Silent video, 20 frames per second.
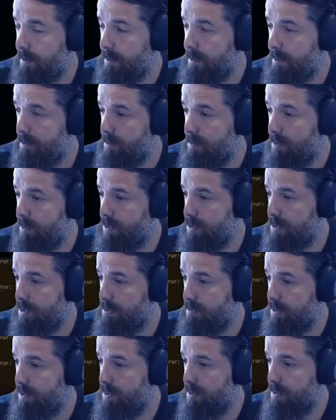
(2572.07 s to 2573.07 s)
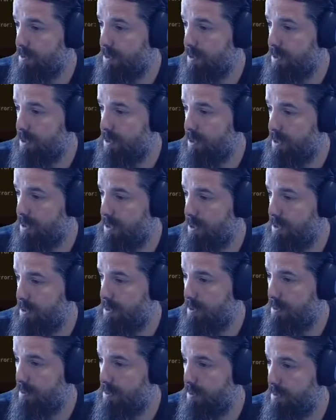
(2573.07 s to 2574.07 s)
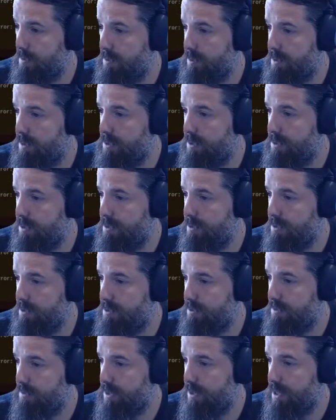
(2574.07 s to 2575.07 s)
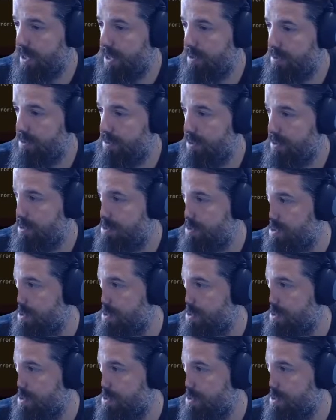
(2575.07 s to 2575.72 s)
know what's up with this. It doesn't look very healthy, does it?